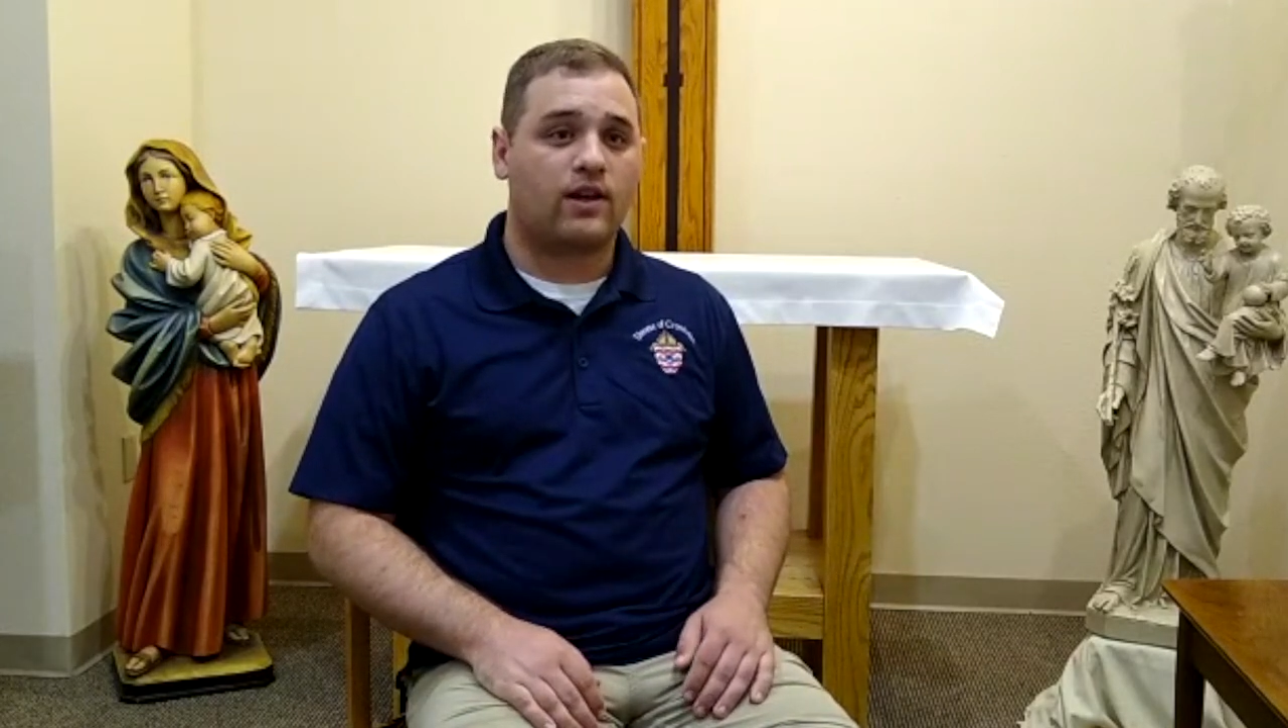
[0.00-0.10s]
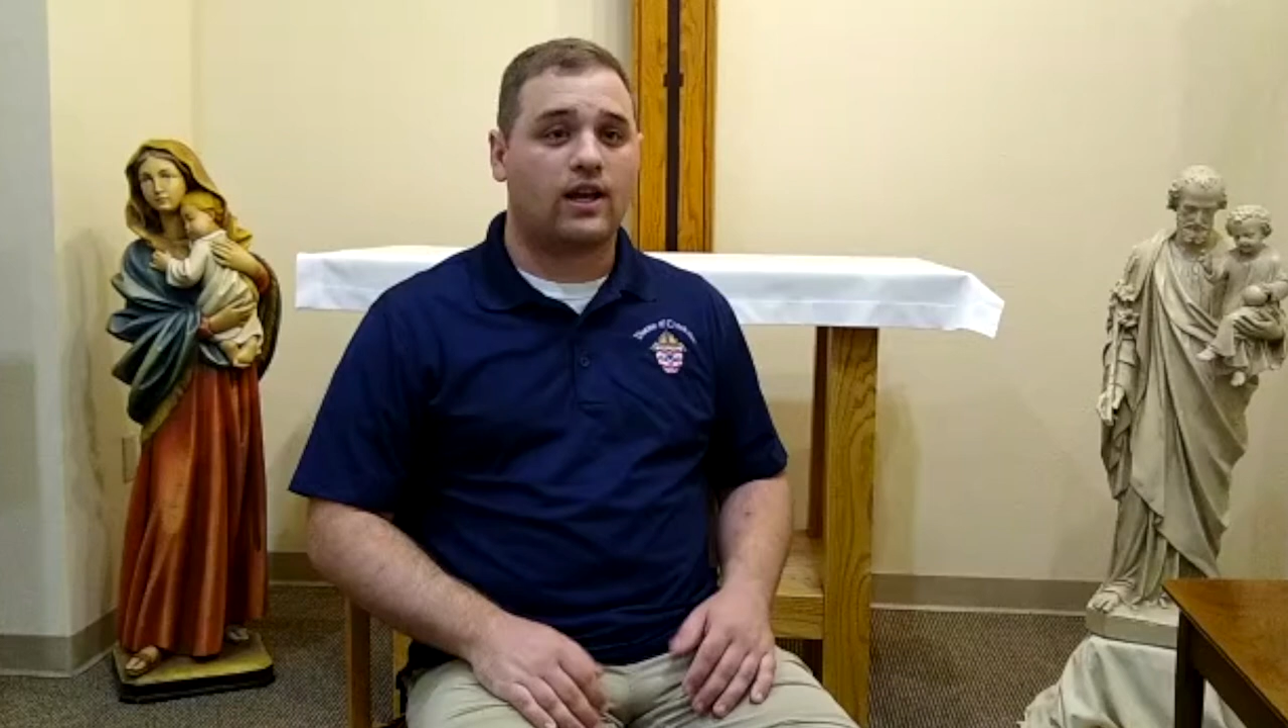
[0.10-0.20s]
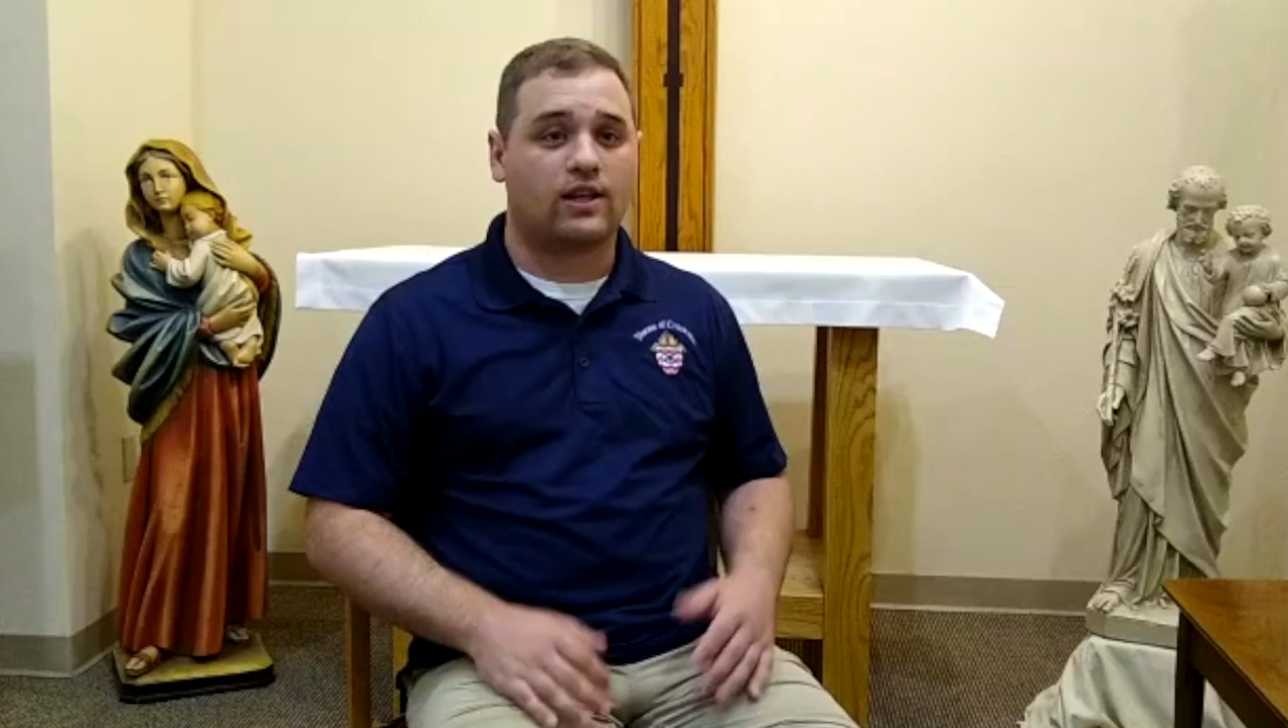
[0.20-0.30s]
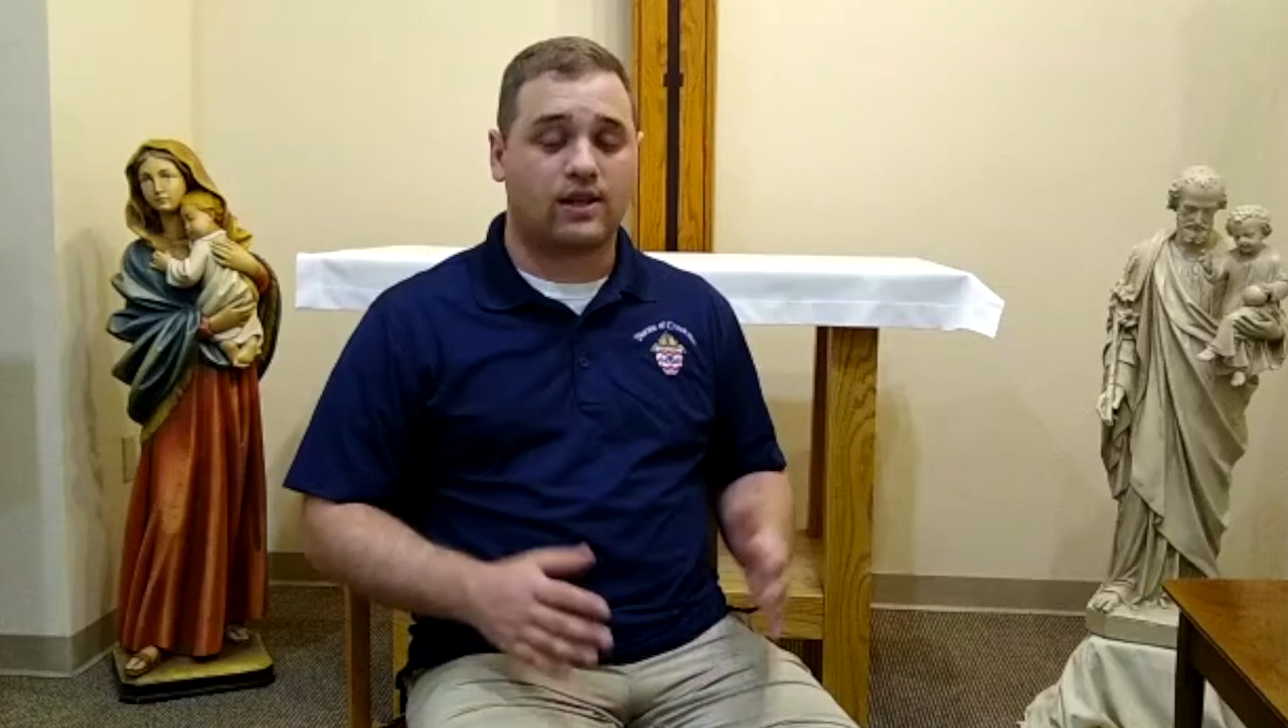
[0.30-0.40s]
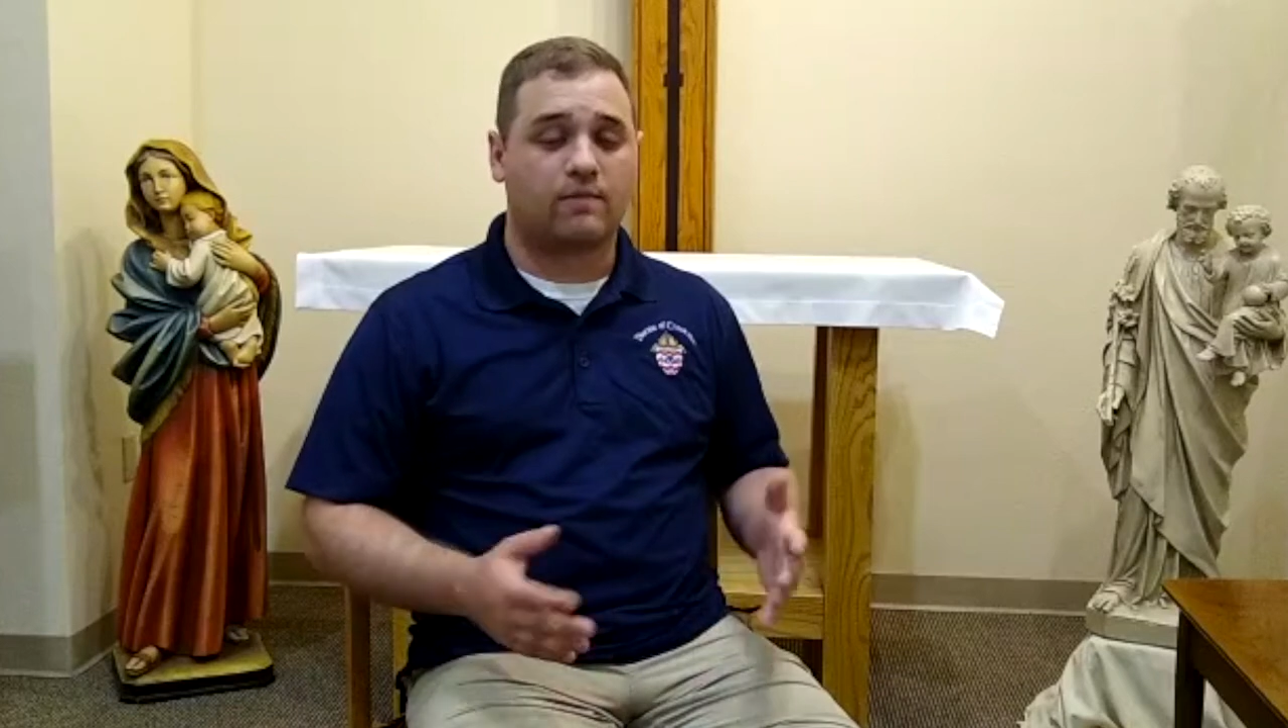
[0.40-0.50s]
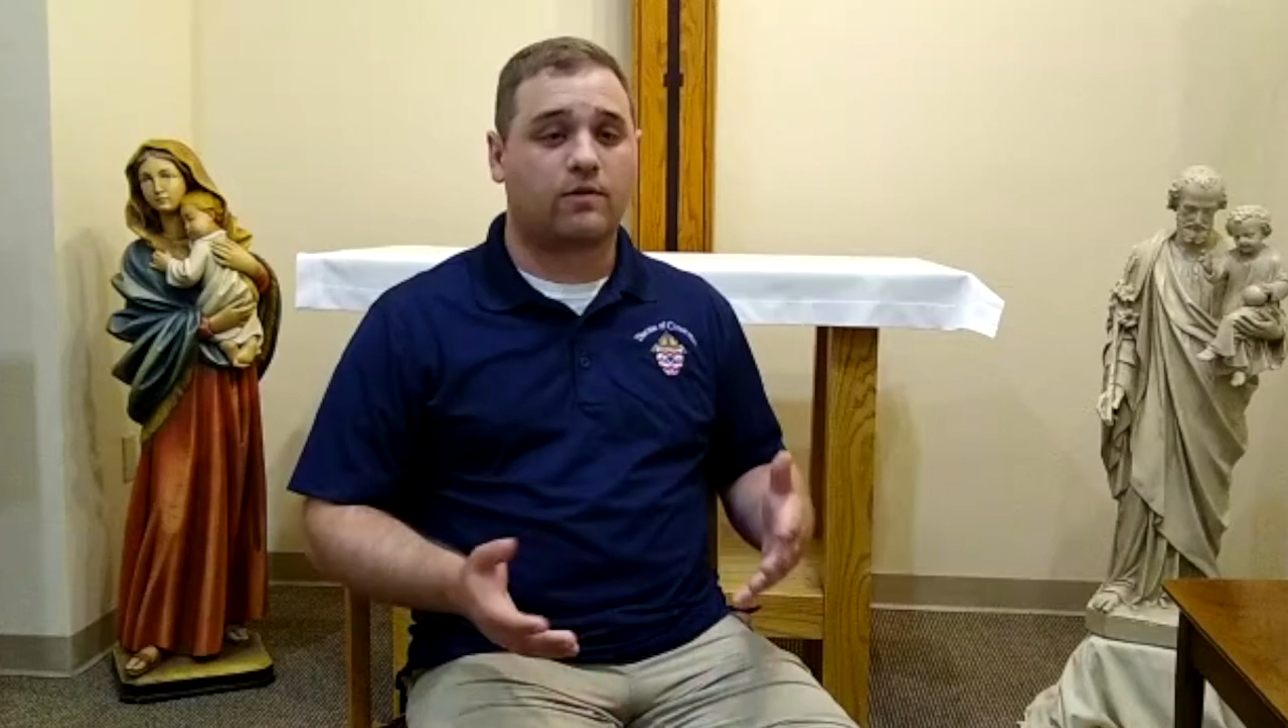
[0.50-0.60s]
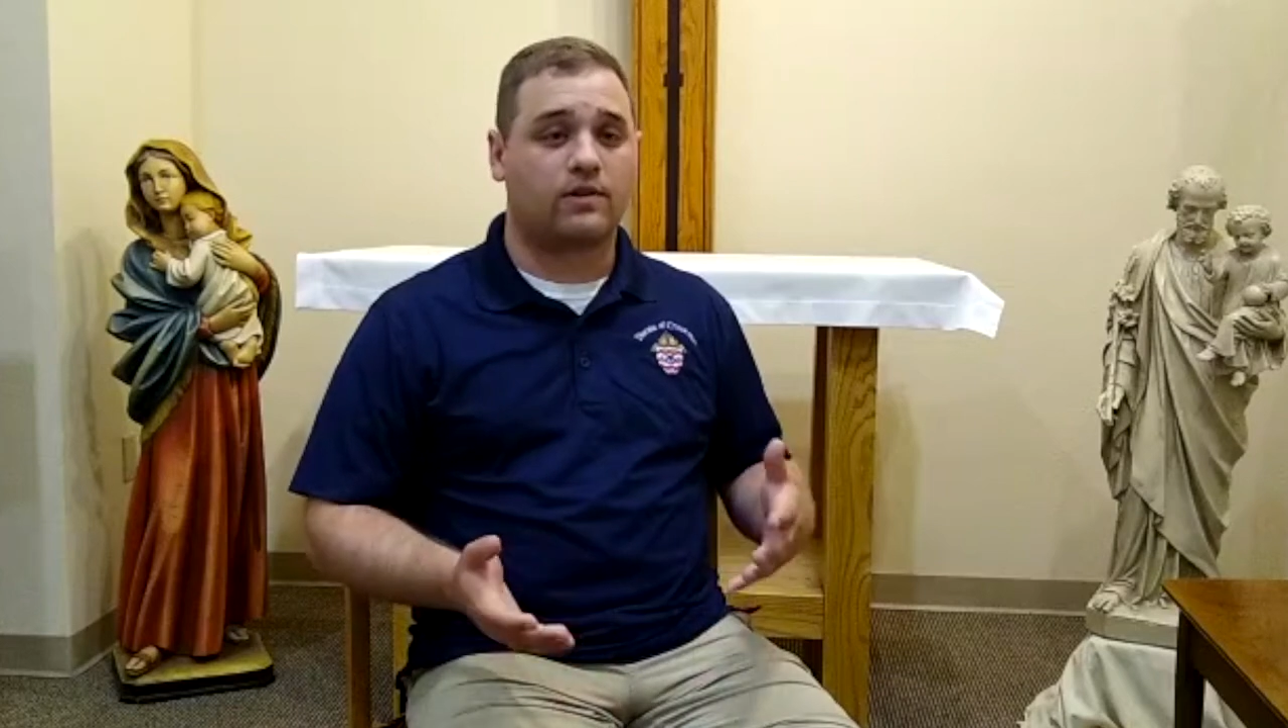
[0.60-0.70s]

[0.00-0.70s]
except for